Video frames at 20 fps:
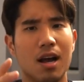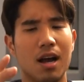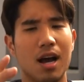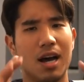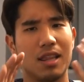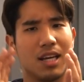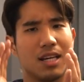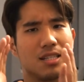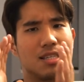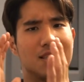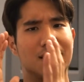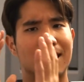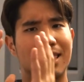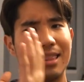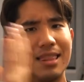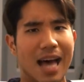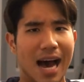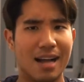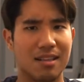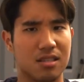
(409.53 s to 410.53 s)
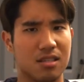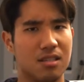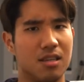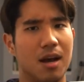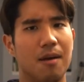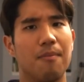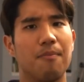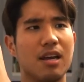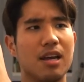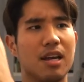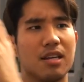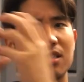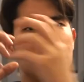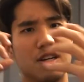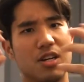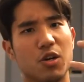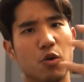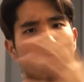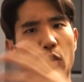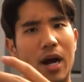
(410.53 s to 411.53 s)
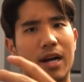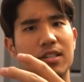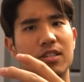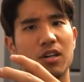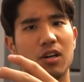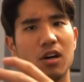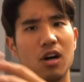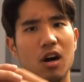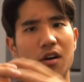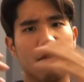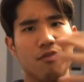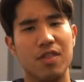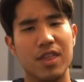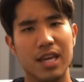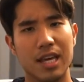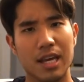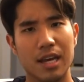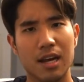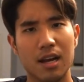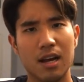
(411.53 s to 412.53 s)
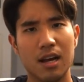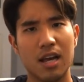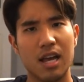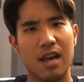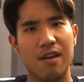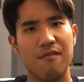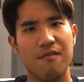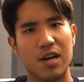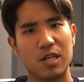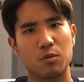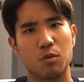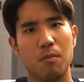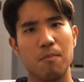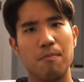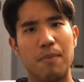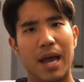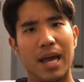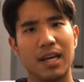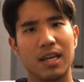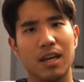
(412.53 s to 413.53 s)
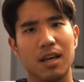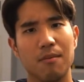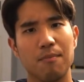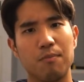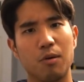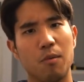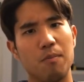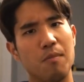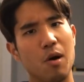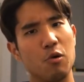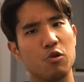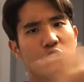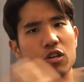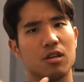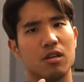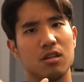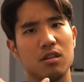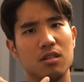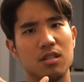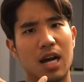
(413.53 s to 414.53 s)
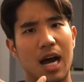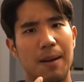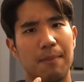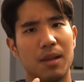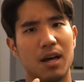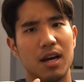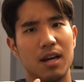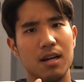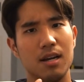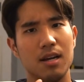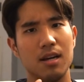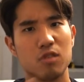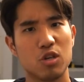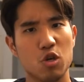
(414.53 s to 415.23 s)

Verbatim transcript: I think it's that step is the director of the investment banking promotion timeline.